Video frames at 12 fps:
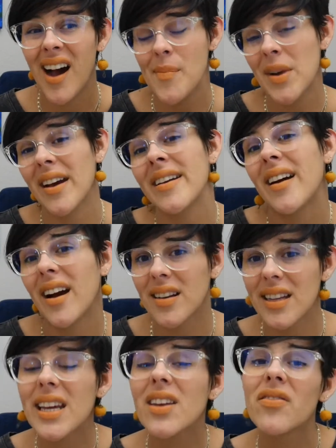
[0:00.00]
I'm not
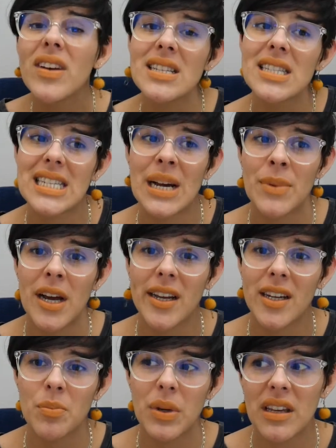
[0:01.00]
entirely convinced I'm not
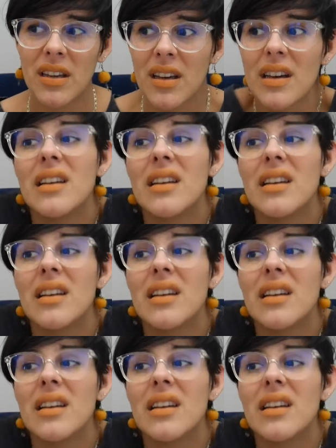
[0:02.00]
going to be,